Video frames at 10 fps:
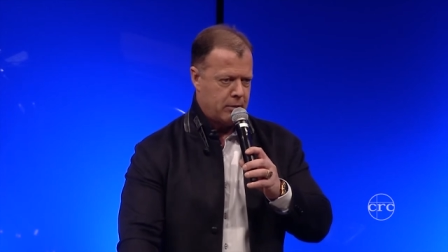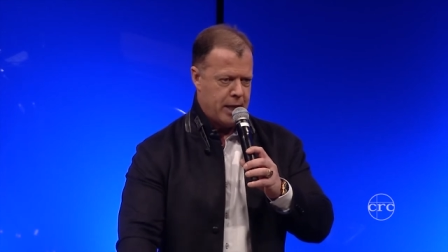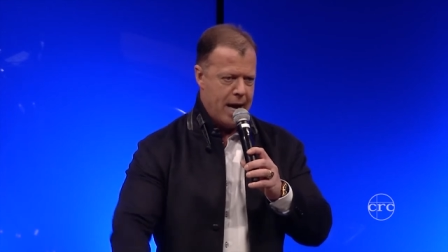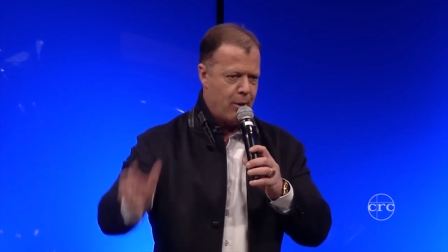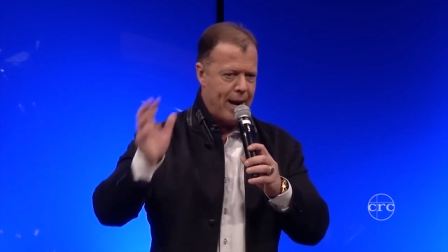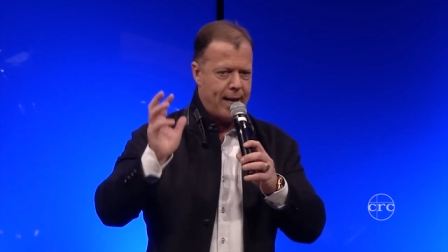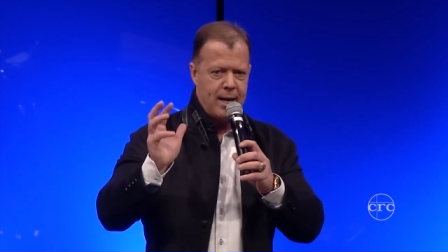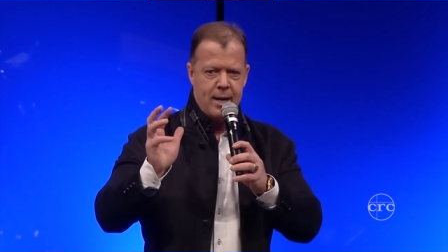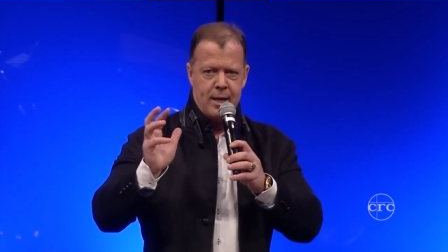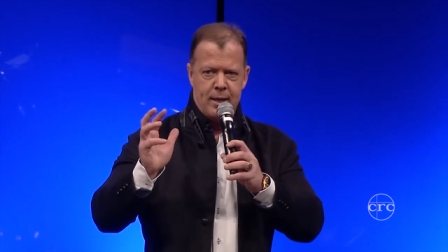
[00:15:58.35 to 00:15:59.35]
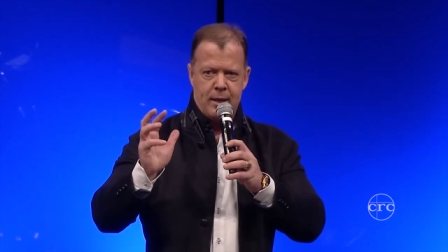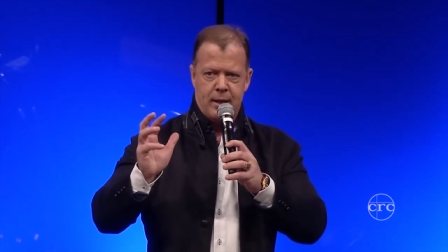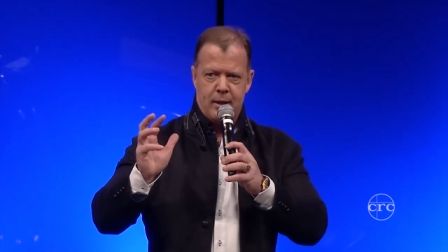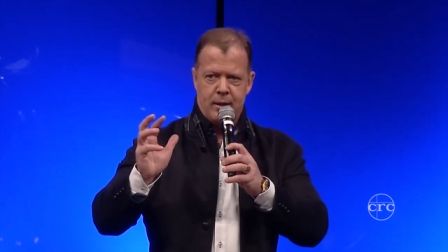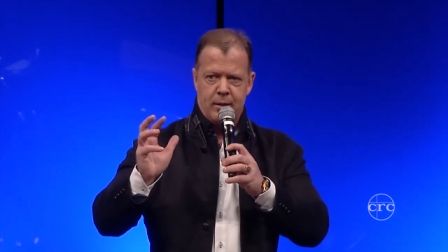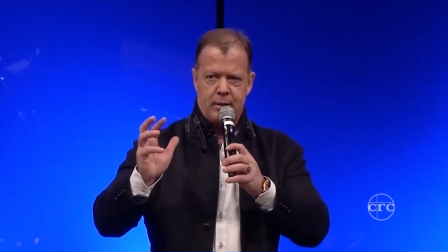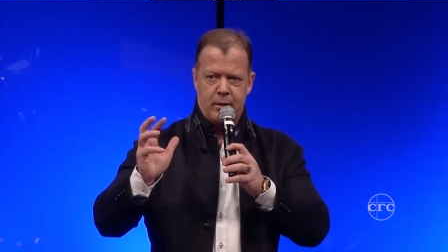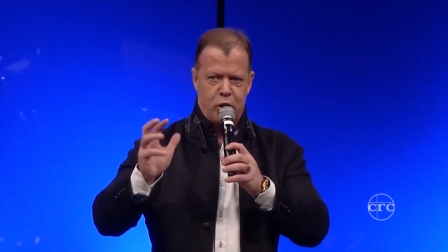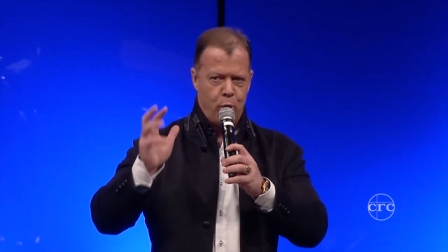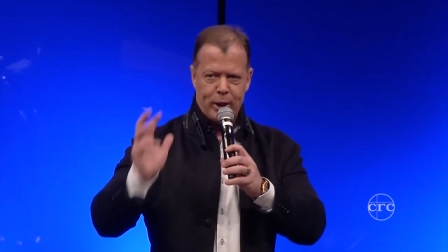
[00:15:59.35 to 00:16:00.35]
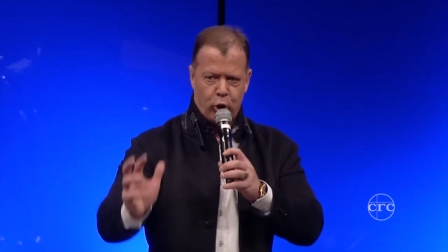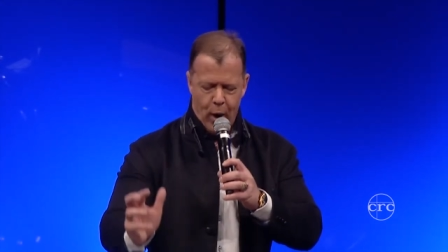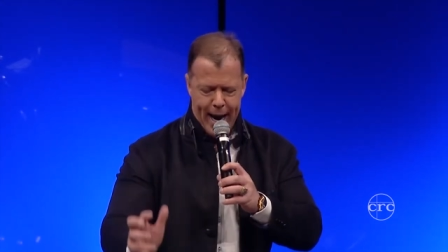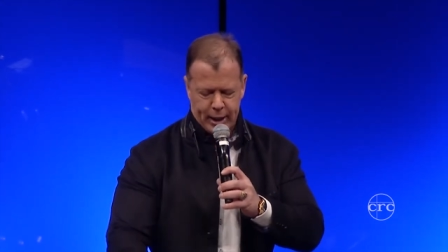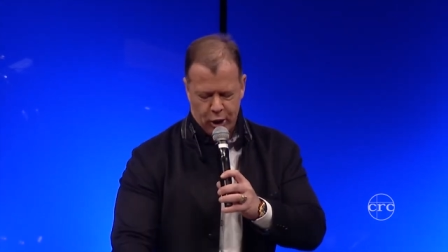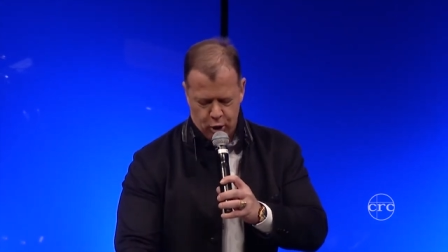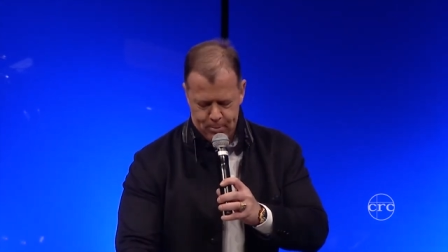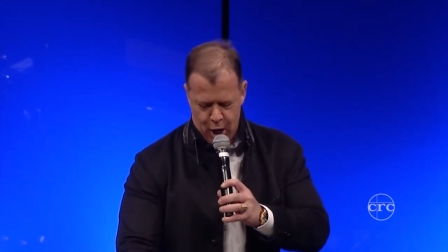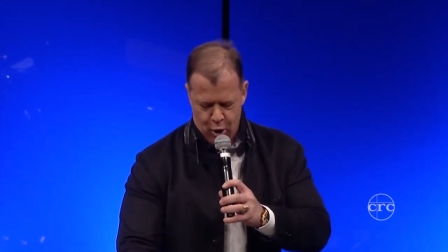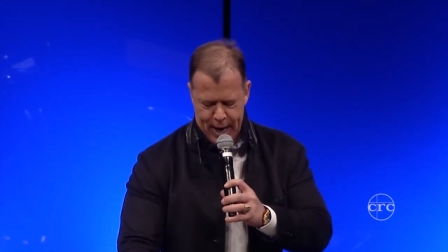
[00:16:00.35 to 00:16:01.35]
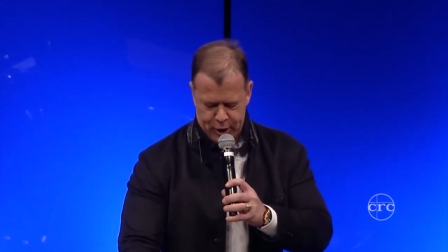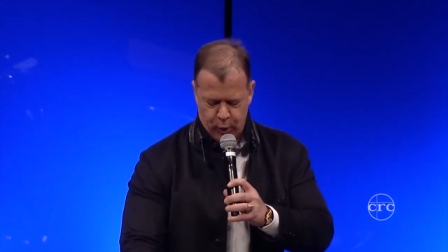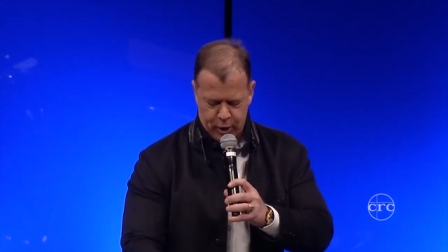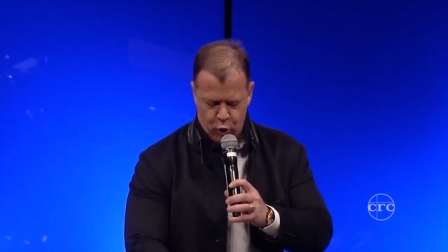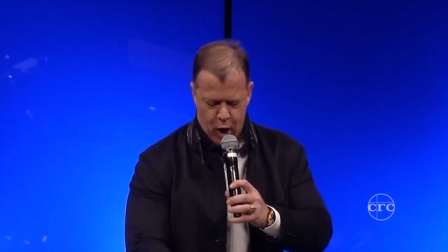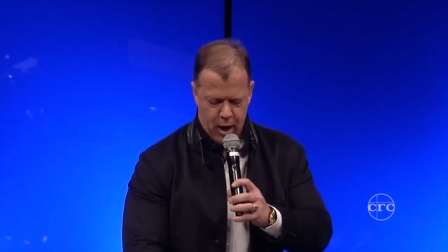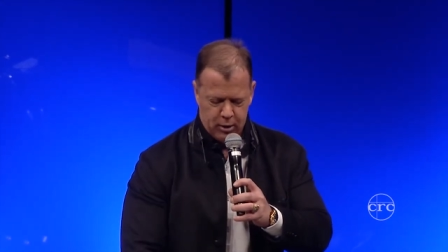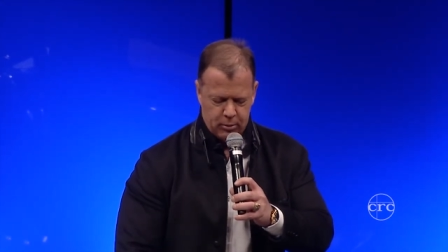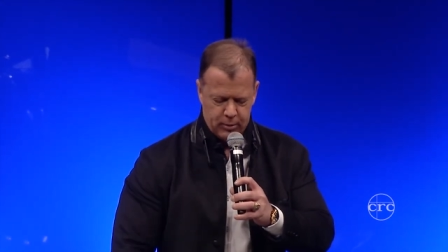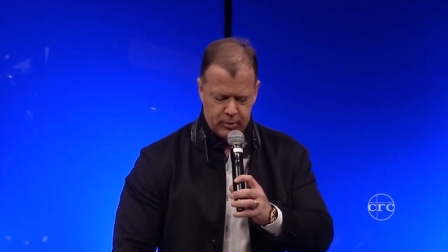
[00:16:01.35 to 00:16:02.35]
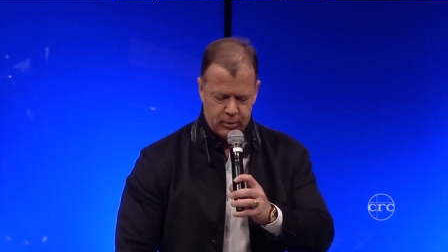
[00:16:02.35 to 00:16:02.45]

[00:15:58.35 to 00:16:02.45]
Now I do it right and tomorrow I do it wrong.